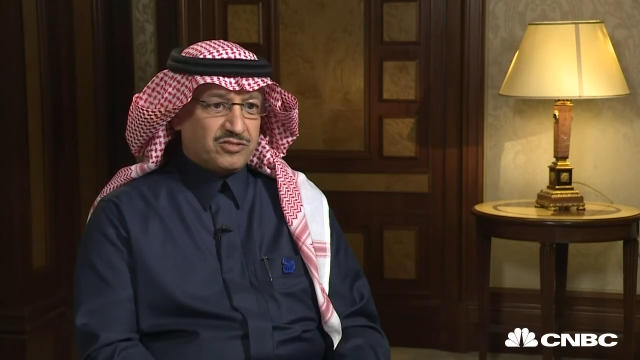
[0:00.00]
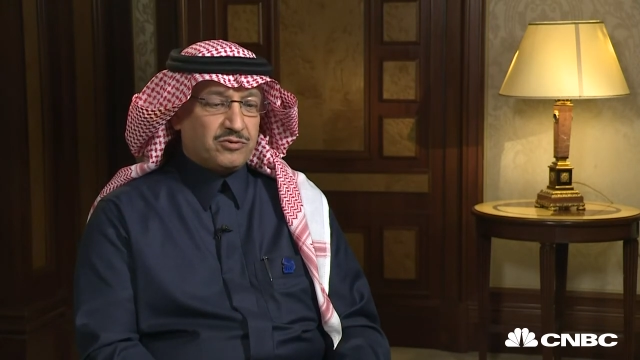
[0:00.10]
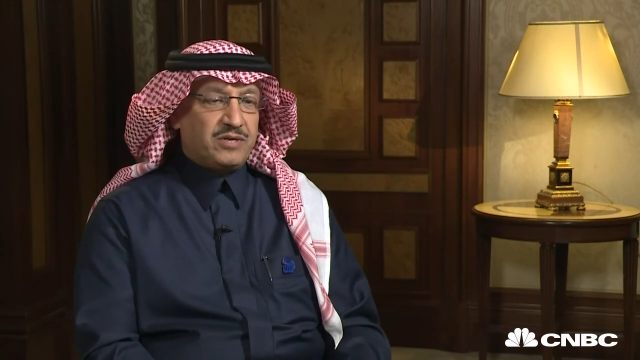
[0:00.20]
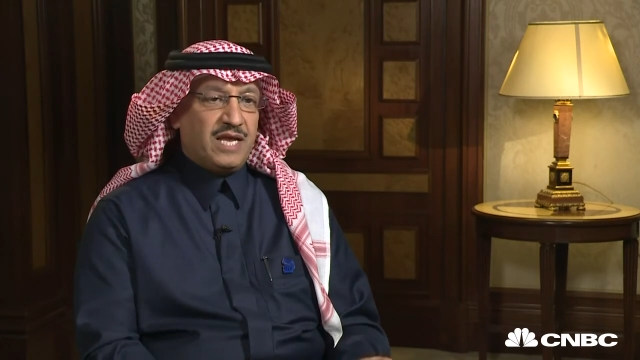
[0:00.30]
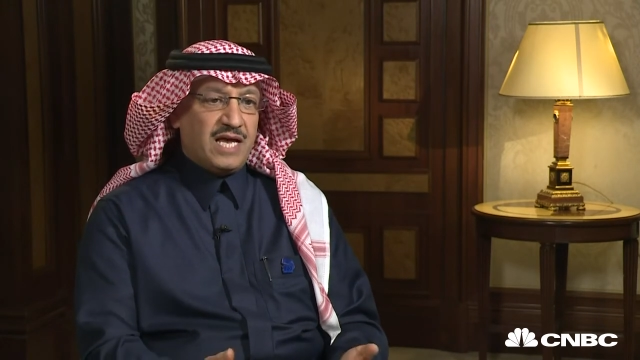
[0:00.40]

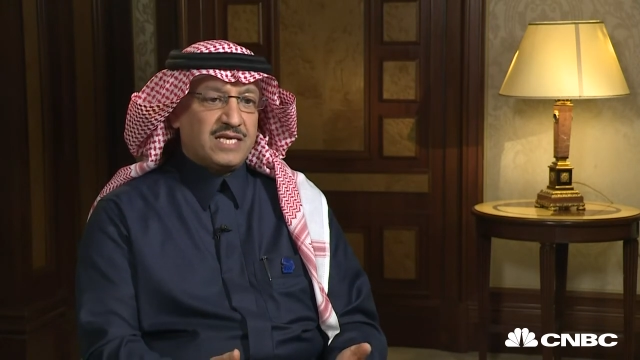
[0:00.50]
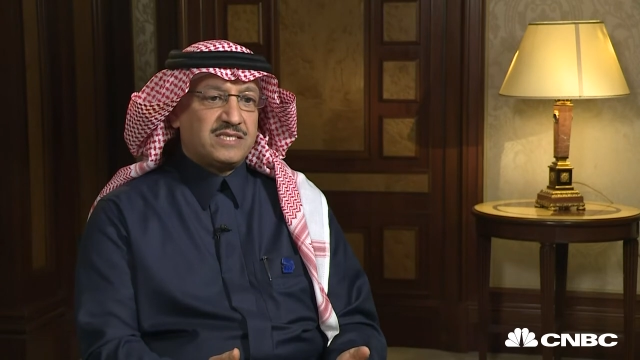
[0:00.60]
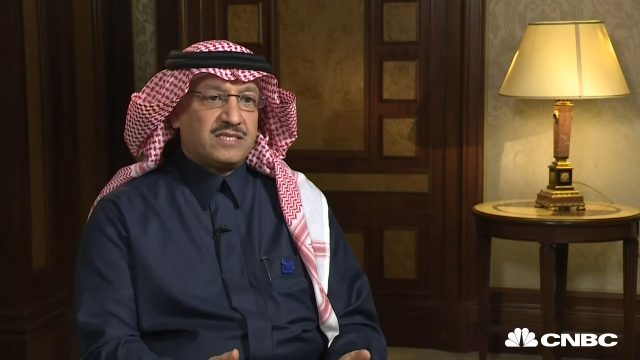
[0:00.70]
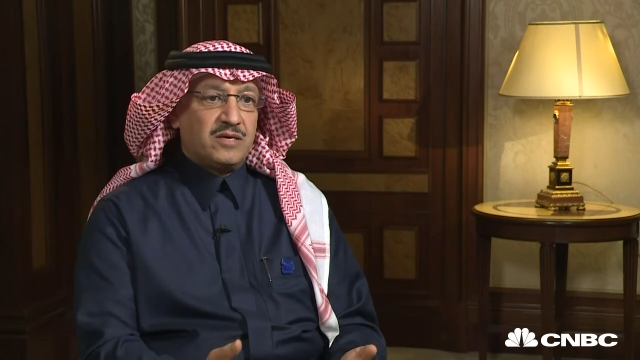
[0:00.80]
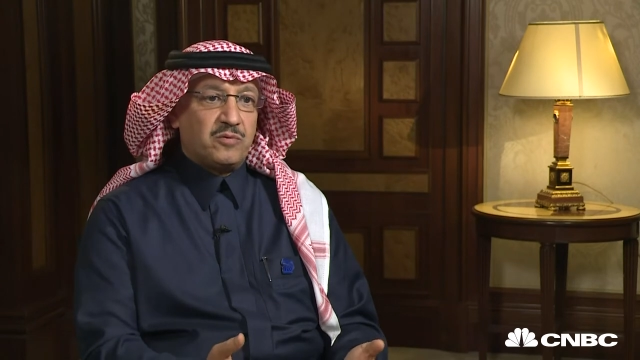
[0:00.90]
to
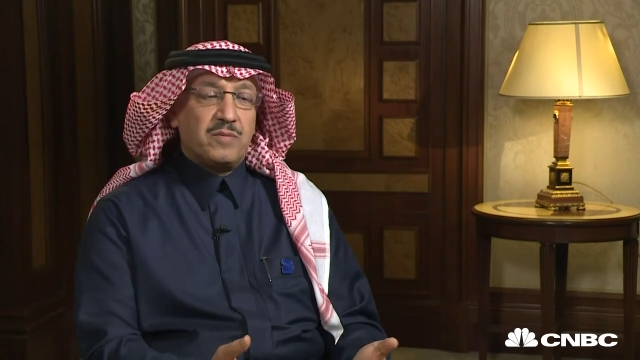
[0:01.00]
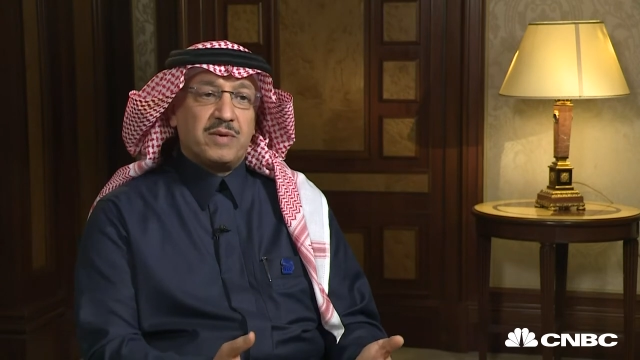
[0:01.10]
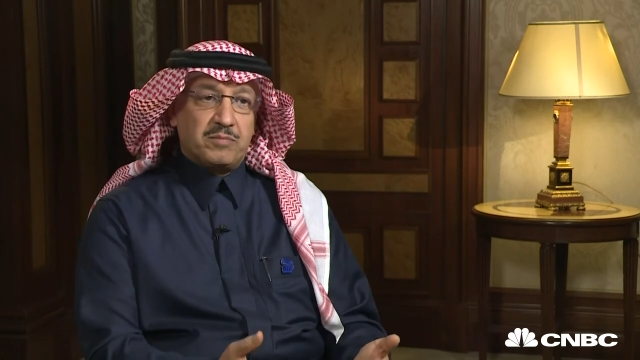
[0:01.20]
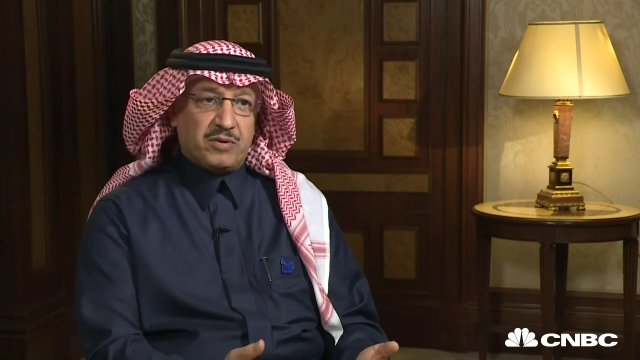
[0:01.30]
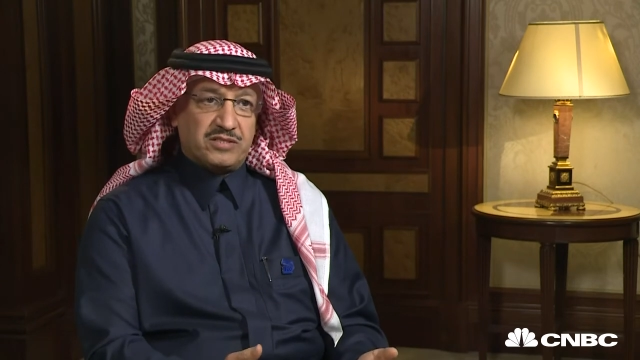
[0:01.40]
enhance the
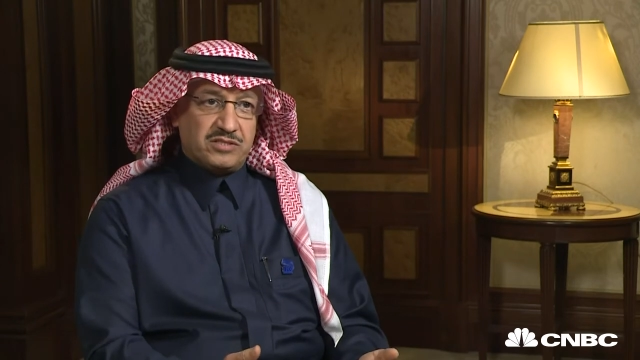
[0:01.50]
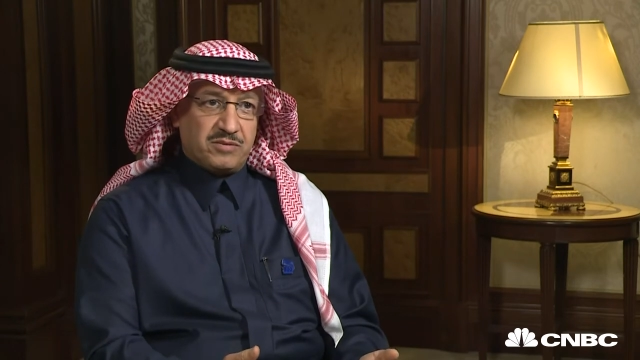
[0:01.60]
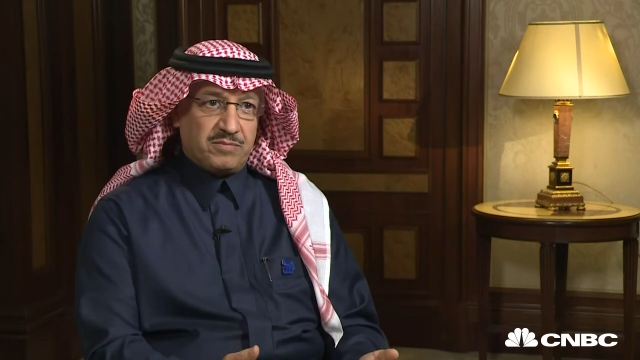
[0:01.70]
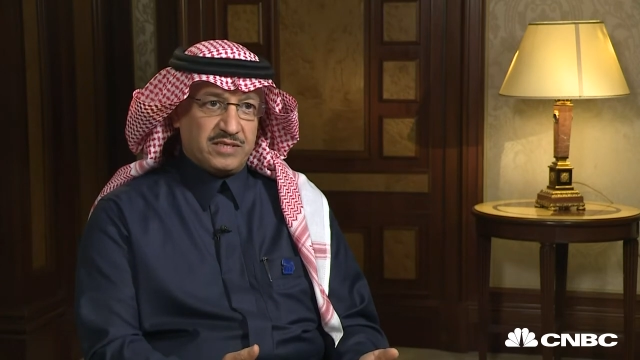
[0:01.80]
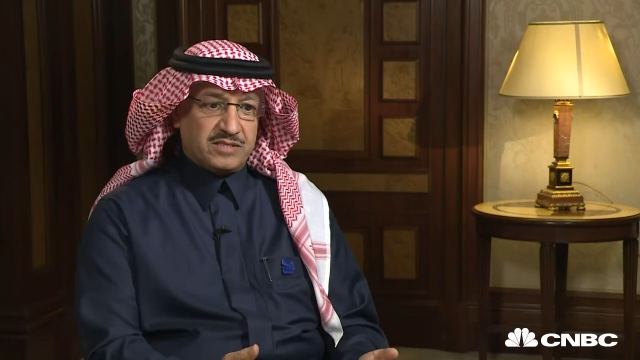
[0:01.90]
women
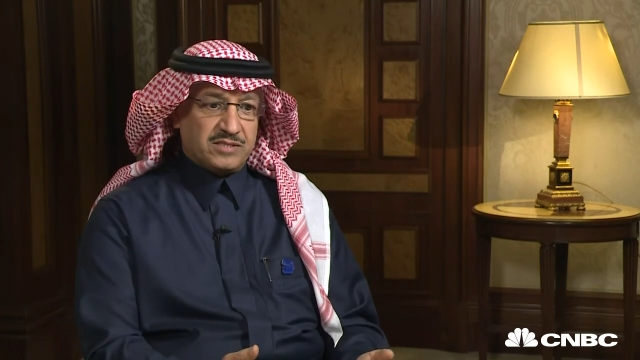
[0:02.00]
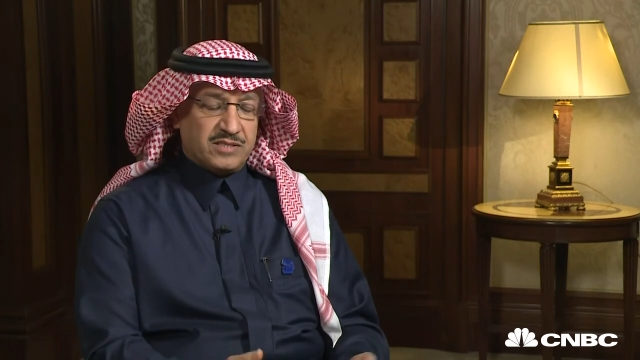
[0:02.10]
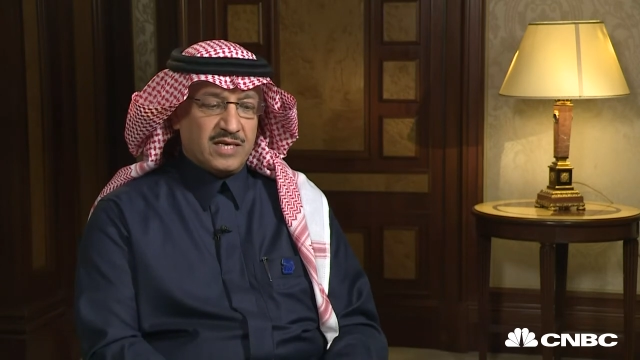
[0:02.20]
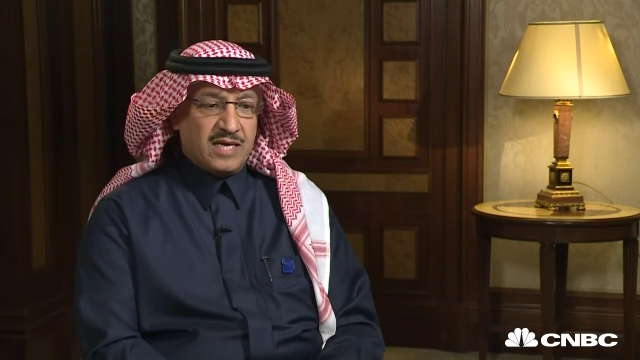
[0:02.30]
participations.